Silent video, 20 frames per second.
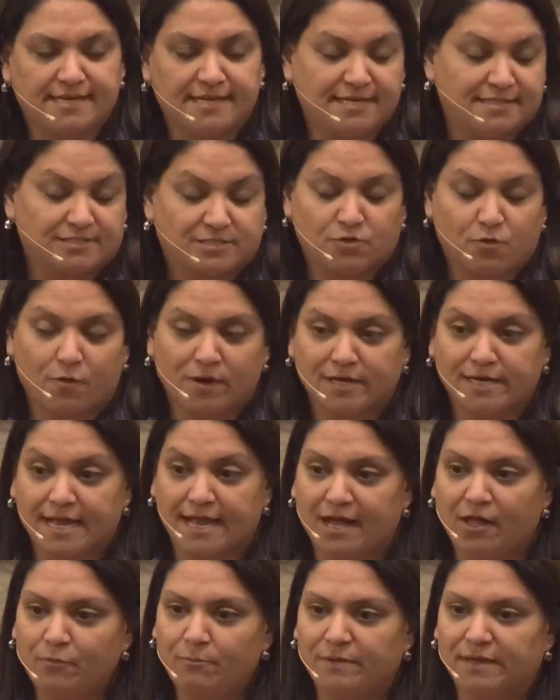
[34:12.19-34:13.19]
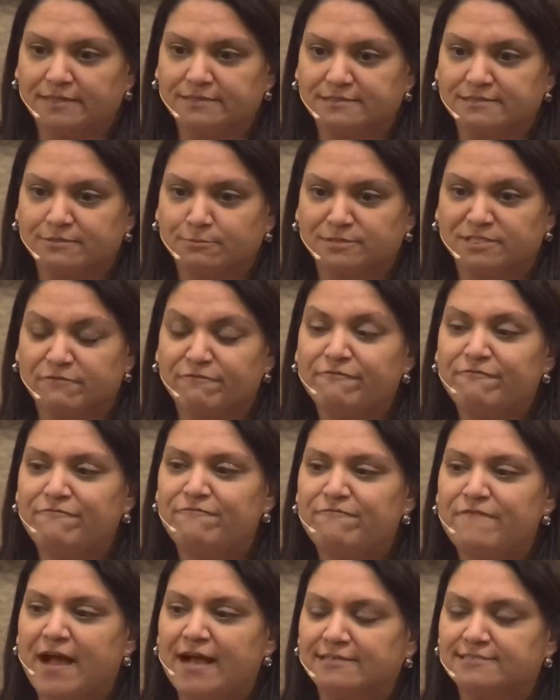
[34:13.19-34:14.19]
is going to help us. There was a
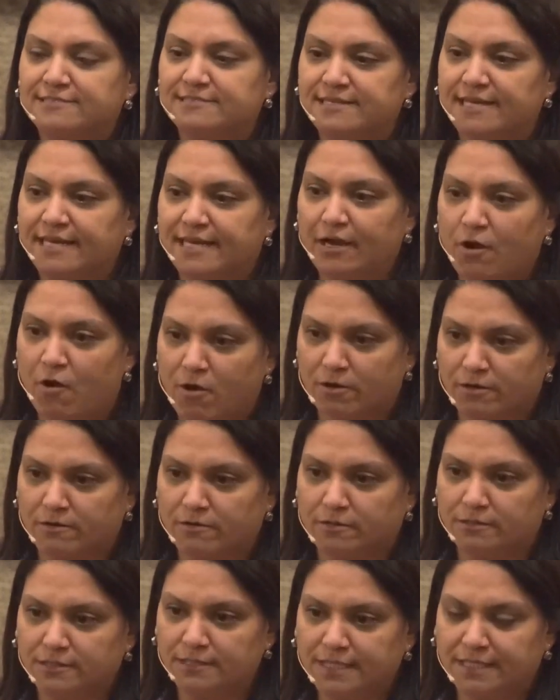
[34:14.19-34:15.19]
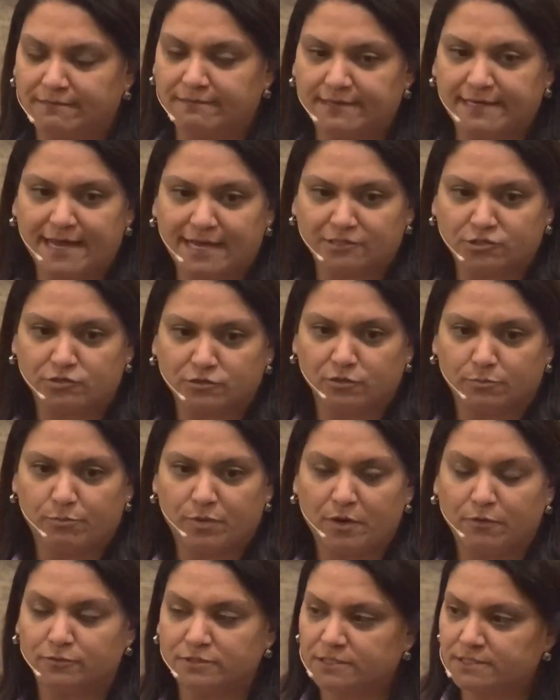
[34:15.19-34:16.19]
fascinating article in the National
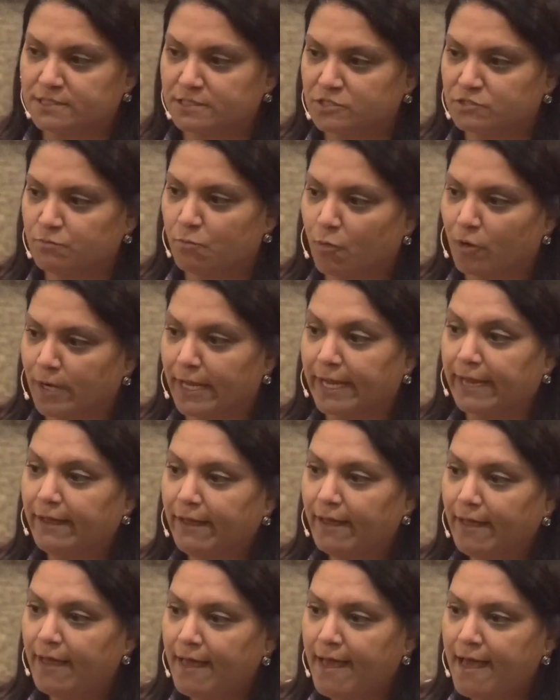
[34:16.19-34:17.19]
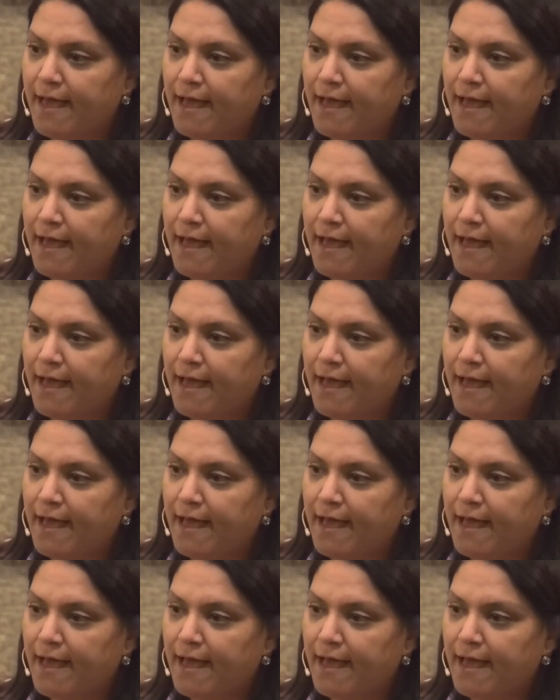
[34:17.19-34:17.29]
Post this morning,